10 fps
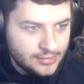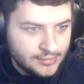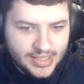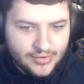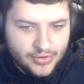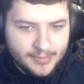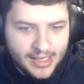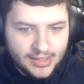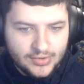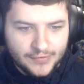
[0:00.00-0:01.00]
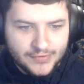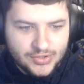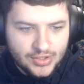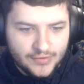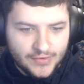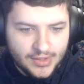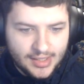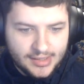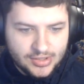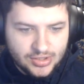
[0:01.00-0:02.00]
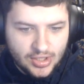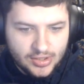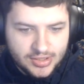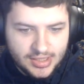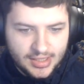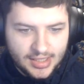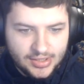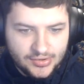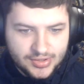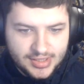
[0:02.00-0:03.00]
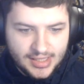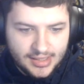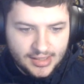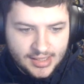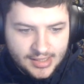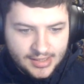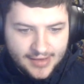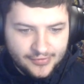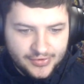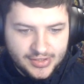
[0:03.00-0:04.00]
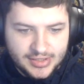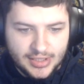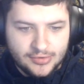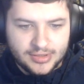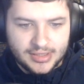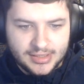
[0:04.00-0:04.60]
So now the Minecraft server is starting and you'll see that everything's loading.